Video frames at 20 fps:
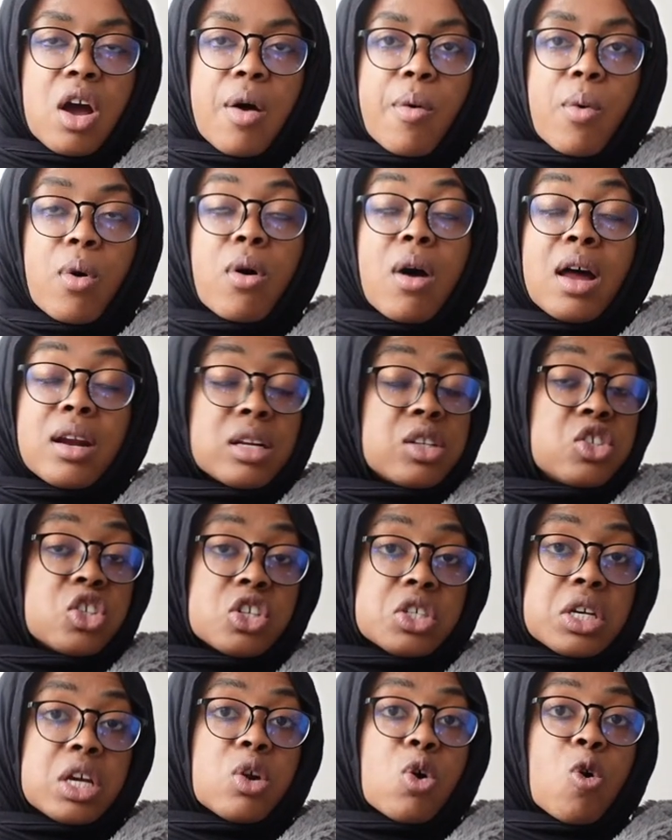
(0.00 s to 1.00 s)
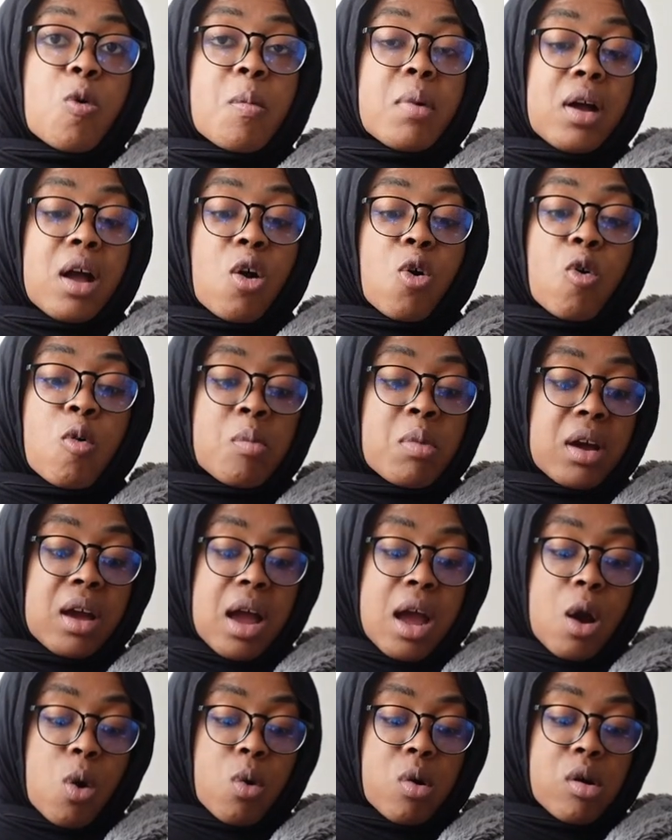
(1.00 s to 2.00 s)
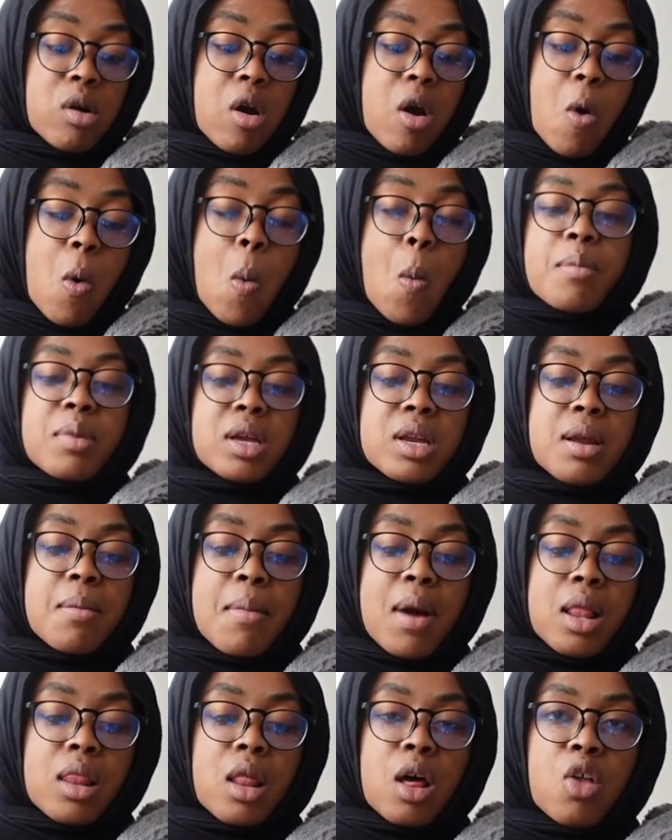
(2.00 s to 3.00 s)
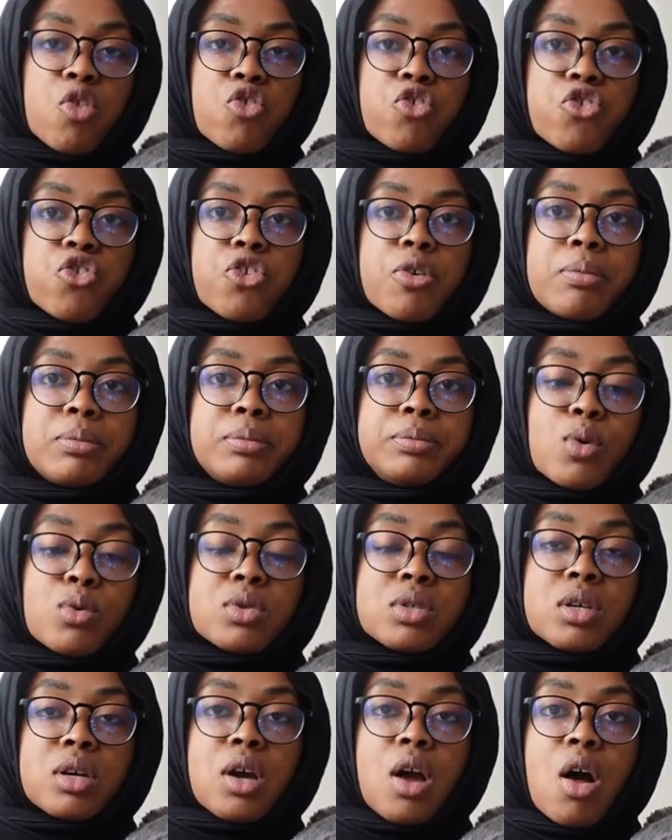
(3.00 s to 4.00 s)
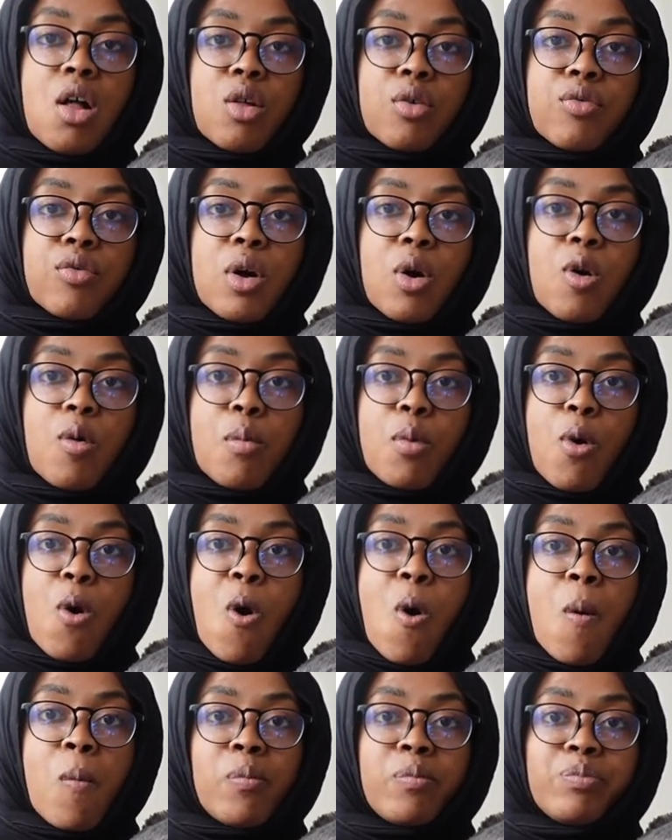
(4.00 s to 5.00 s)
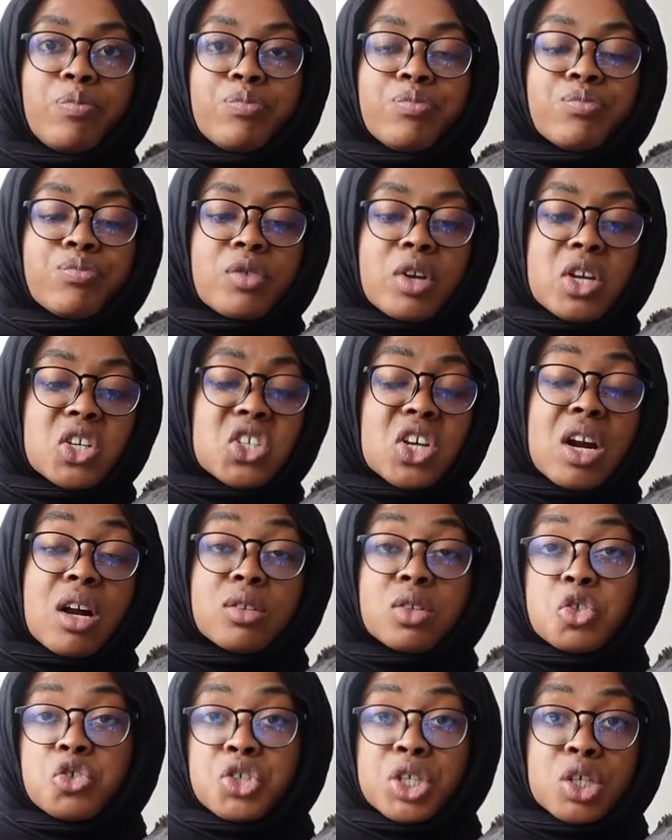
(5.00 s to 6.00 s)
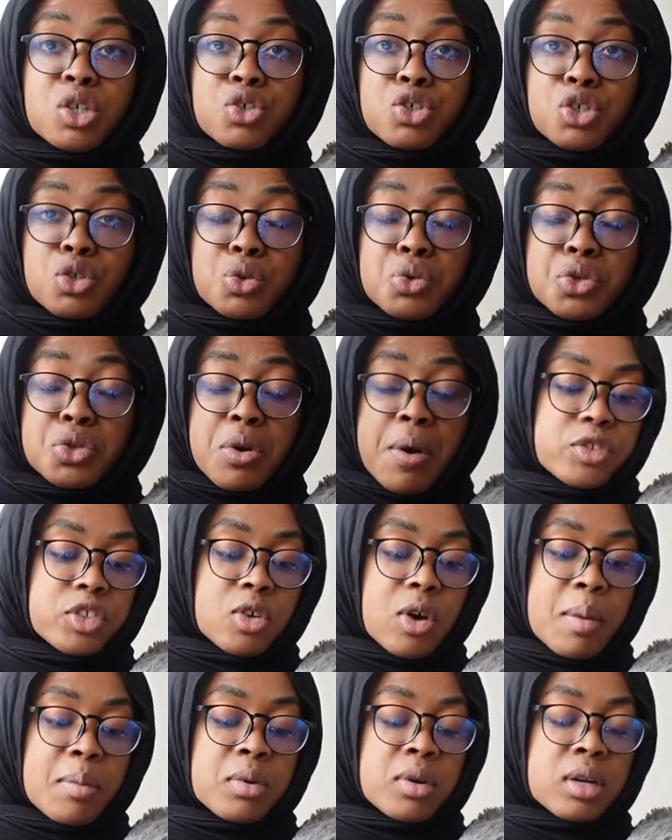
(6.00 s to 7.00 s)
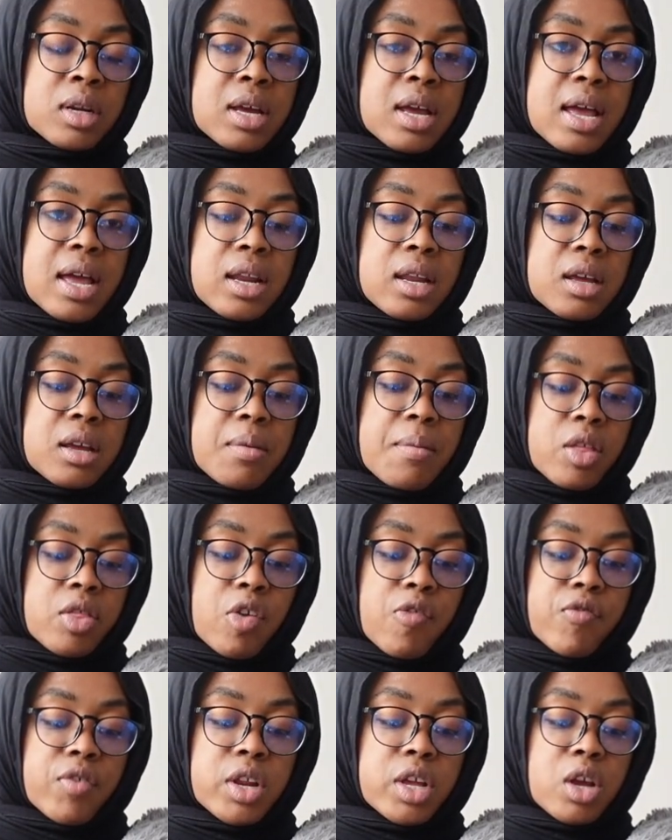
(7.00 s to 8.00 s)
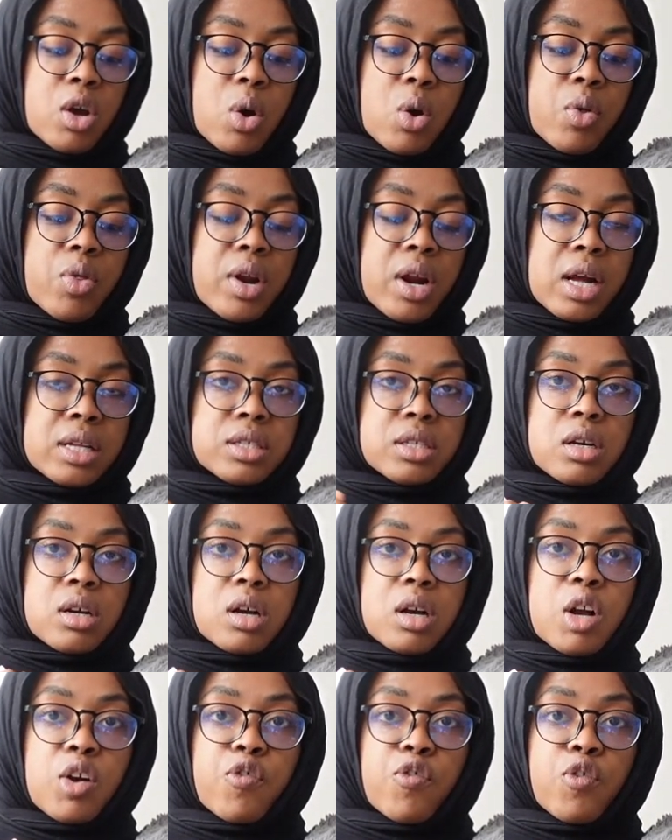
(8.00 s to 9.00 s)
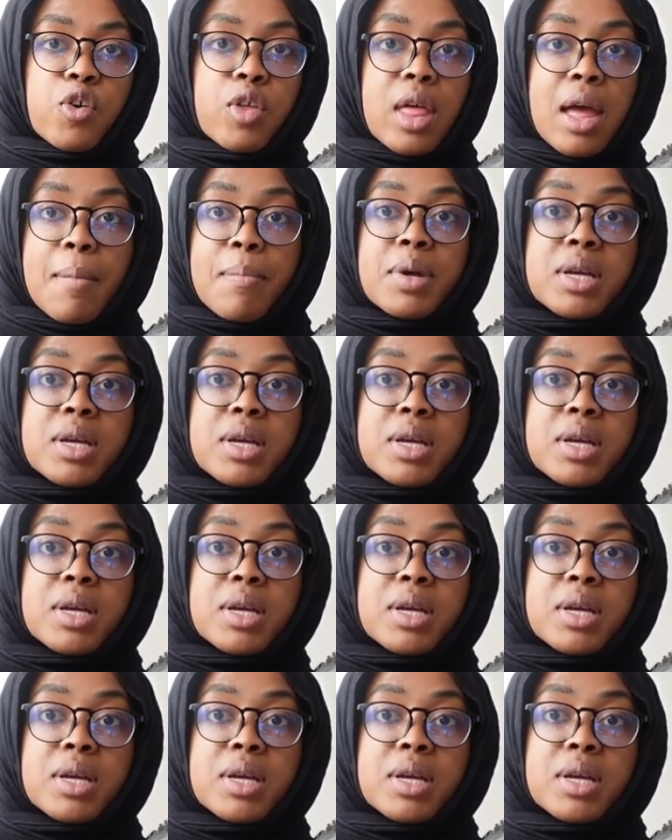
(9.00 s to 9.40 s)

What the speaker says: Well, I didn't just get home. I got home like an hour ago. I'm eating my lunch, roasted cauliflower bowl. Shout out to Trader Joe's. So I'm gonna edit the video that I took for that